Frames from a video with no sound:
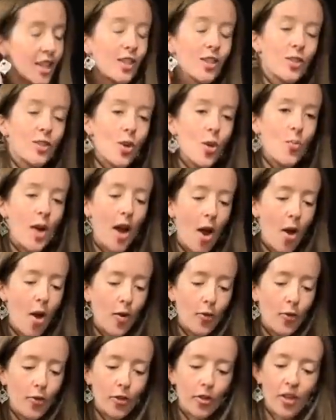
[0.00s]
It's so
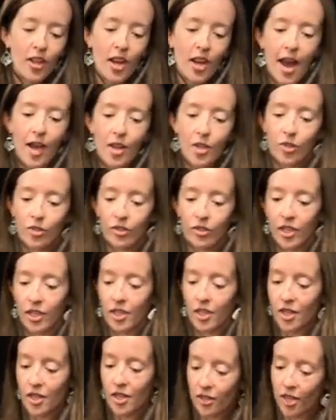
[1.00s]
powerful that
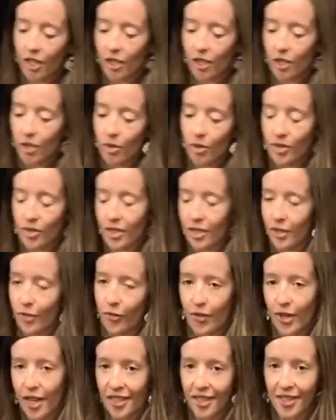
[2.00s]
actually they can use these
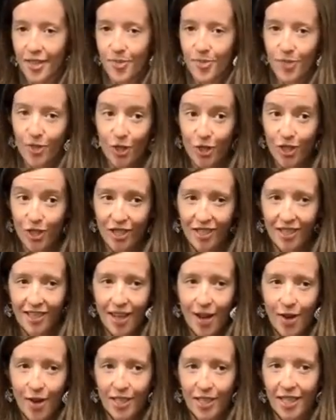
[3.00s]
fancy machines
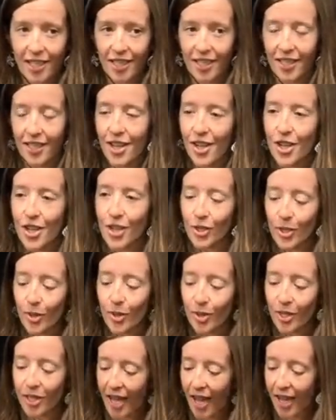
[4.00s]
nowadays to
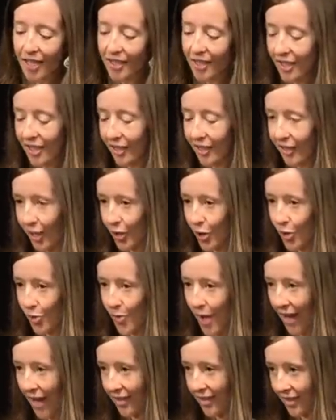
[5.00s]
detect the
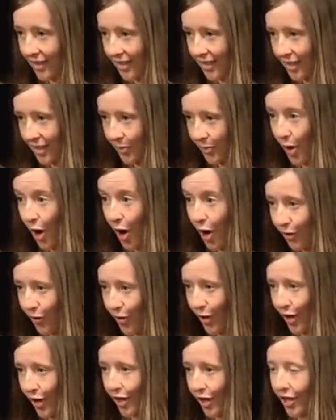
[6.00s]
electromagnetism of
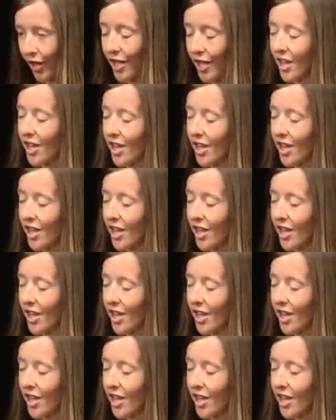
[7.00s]
the heart,